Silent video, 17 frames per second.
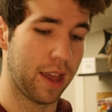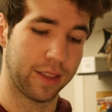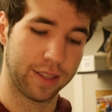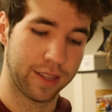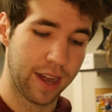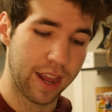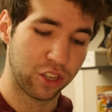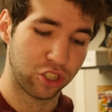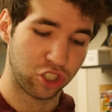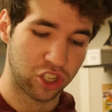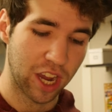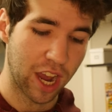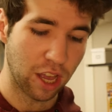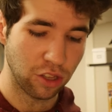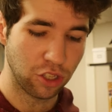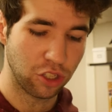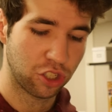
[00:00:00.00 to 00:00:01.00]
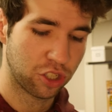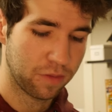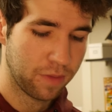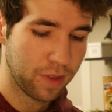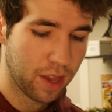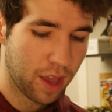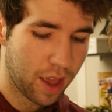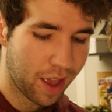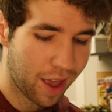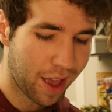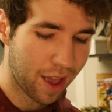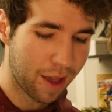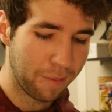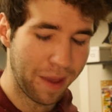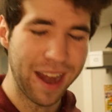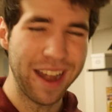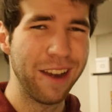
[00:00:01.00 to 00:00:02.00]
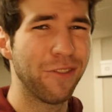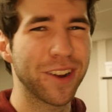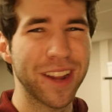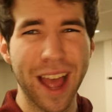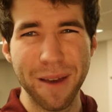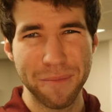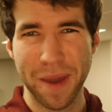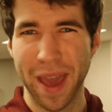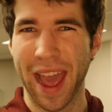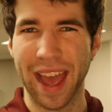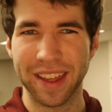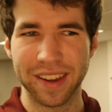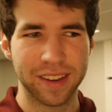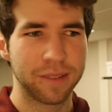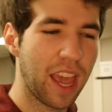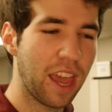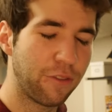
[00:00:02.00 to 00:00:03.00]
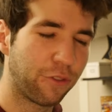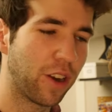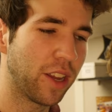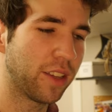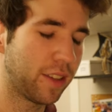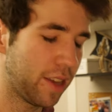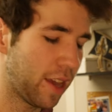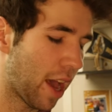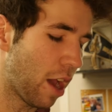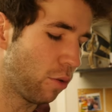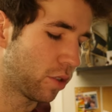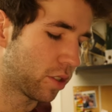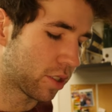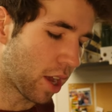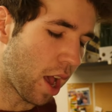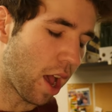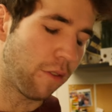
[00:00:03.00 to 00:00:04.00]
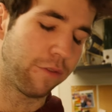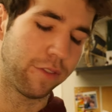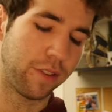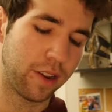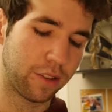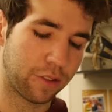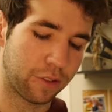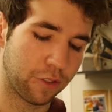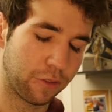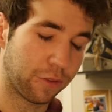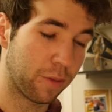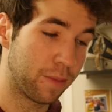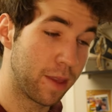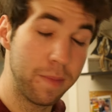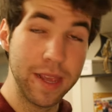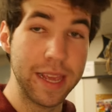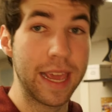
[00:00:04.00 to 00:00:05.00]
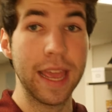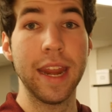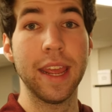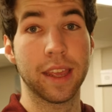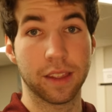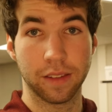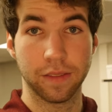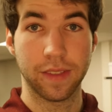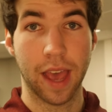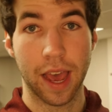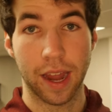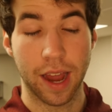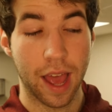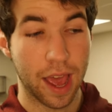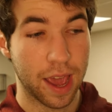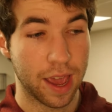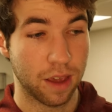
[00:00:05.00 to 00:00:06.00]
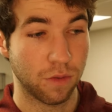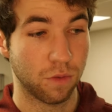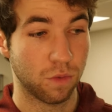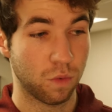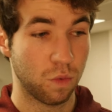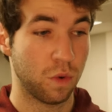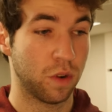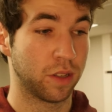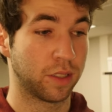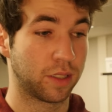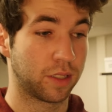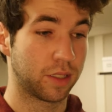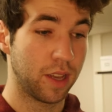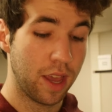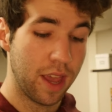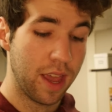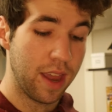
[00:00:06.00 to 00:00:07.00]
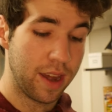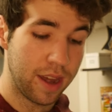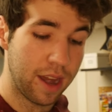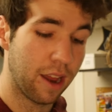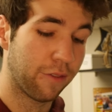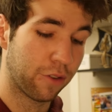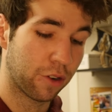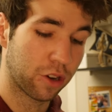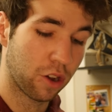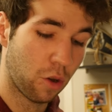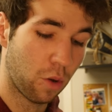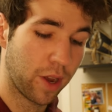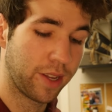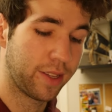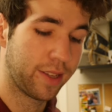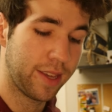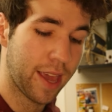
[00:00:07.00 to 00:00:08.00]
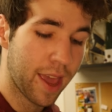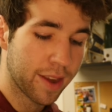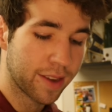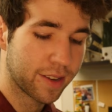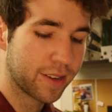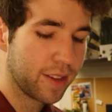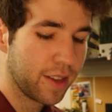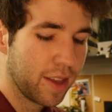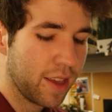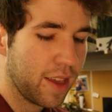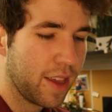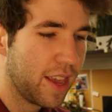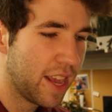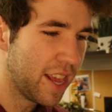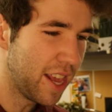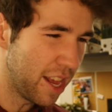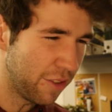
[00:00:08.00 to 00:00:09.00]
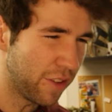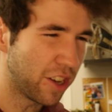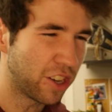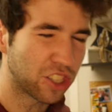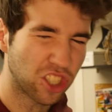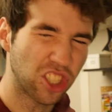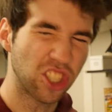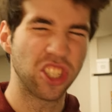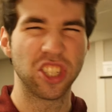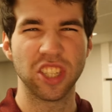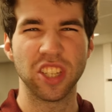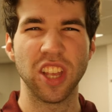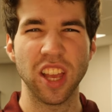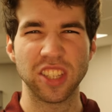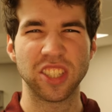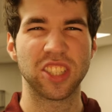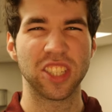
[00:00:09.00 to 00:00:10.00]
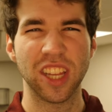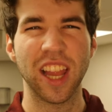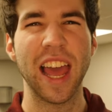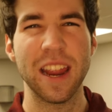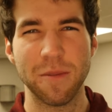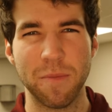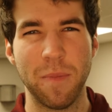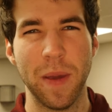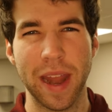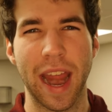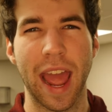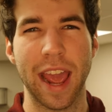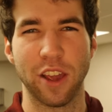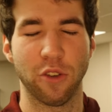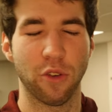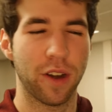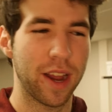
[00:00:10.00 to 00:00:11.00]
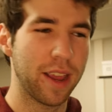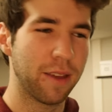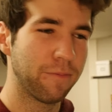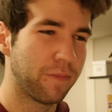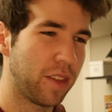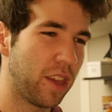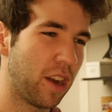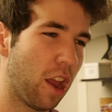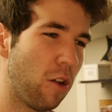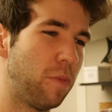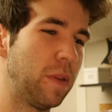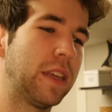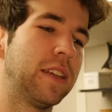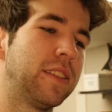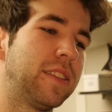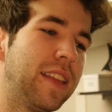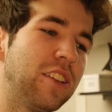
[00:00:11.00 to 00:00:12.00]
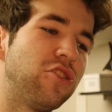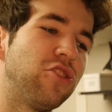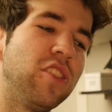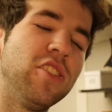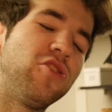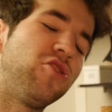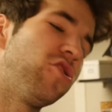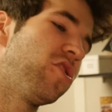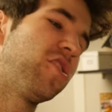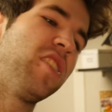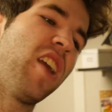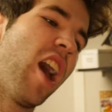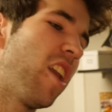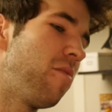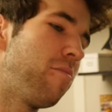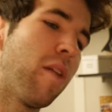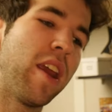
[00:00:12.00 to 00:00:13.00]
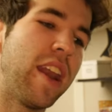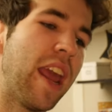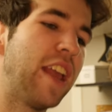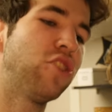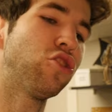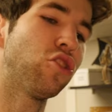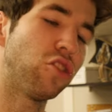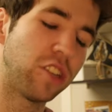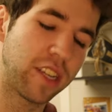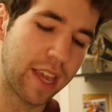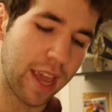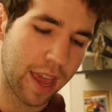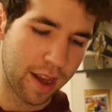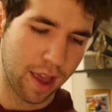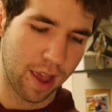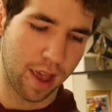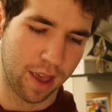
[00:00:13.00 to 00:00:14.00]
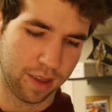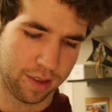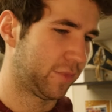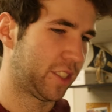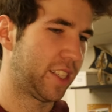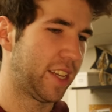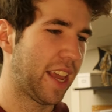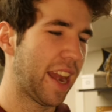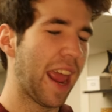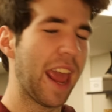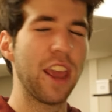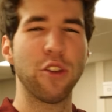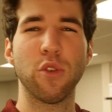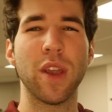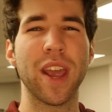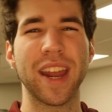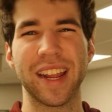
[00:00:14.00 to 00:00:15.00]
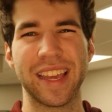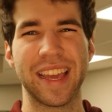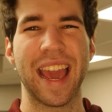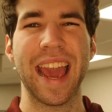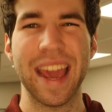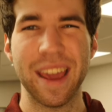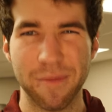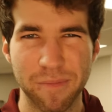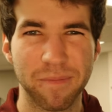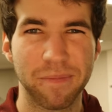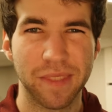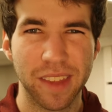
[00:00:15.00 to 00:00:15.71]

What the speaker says: today's challenge. I never got mad. And frankly, I was confident from the beginning that I was never going to get even a slight bit angry. You know, because it's just not in my nature to get angry at a game.